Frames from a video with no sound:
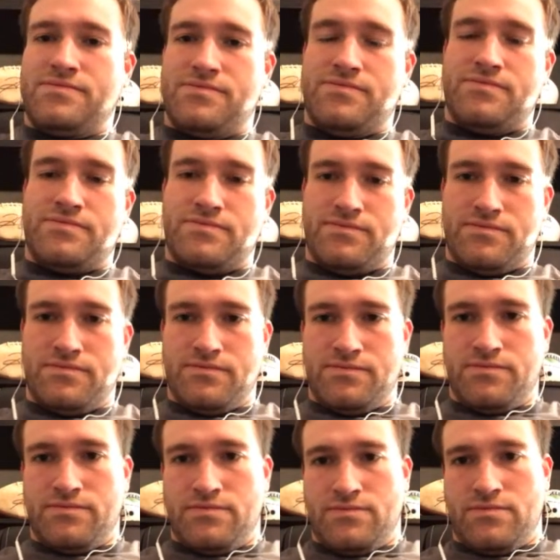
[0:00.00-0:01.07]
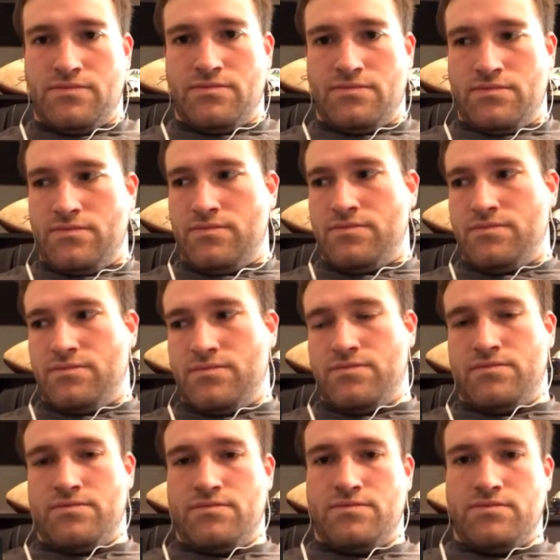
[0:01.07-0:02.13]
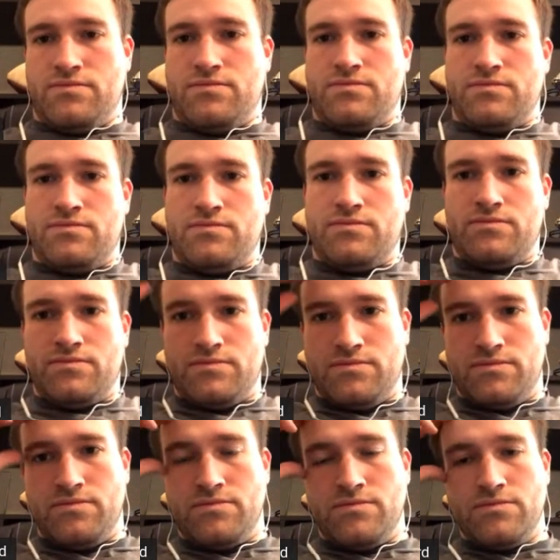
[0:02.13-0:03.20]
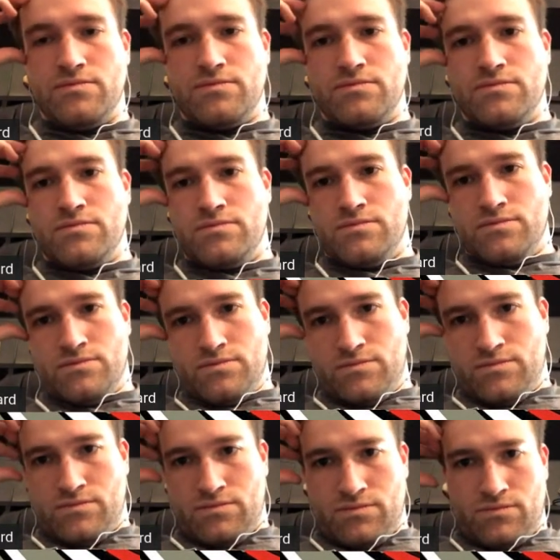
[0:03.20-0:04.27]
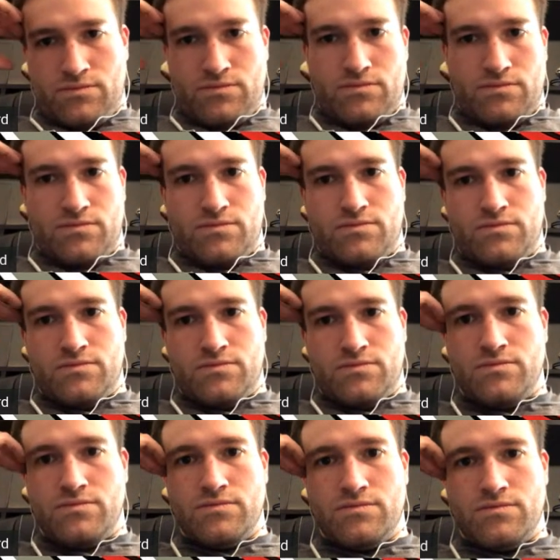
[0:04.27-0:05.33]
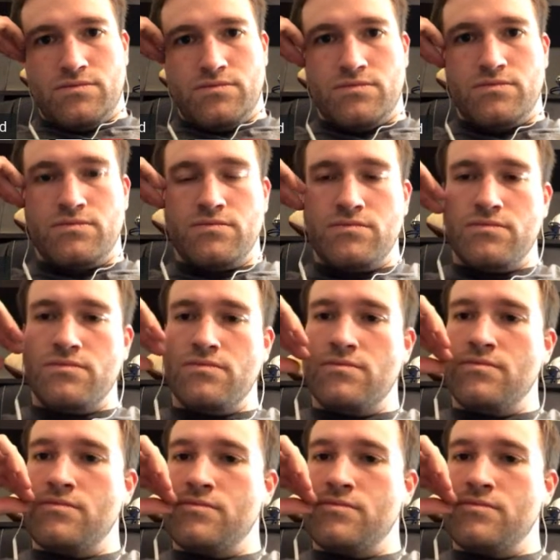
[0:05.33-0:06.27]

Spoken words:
No words are spoken by the person on screen.